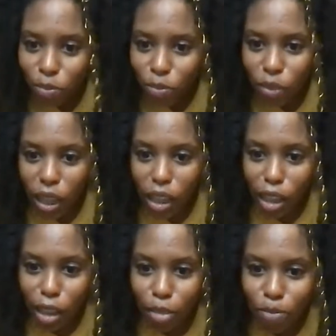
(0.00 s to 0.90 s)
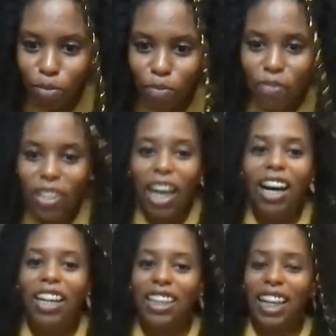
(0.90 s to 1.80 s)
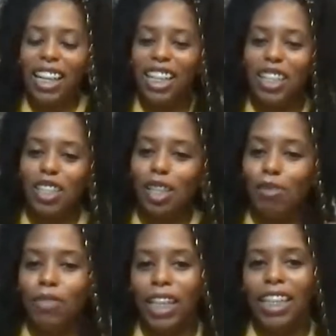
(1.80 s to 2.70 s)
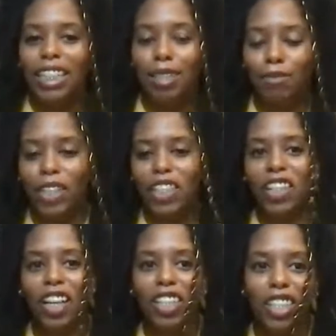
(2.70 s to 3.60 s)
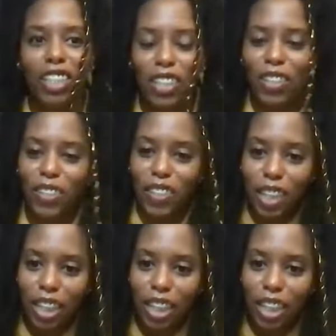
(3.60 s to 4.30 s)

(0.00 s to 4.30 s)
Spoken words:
um, oh, thank you so much. I missed y'all too.